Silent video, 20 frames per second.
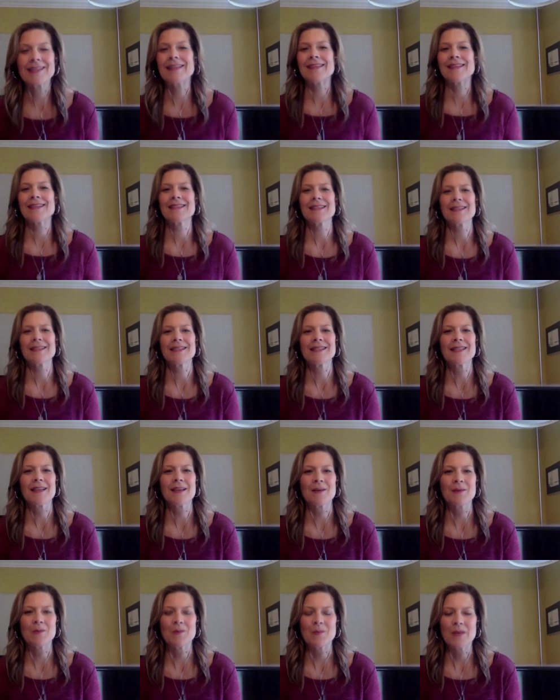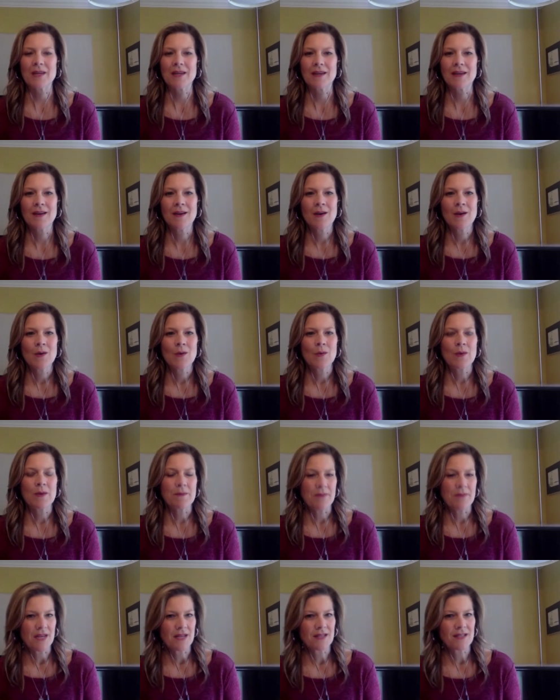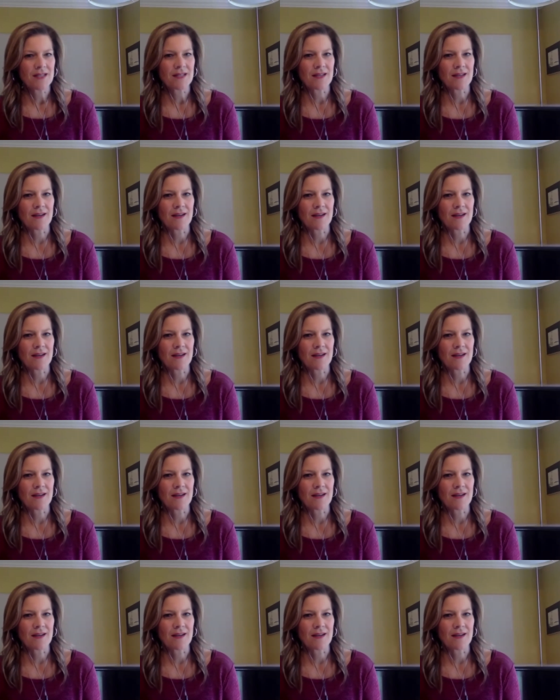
in the sense that we meet,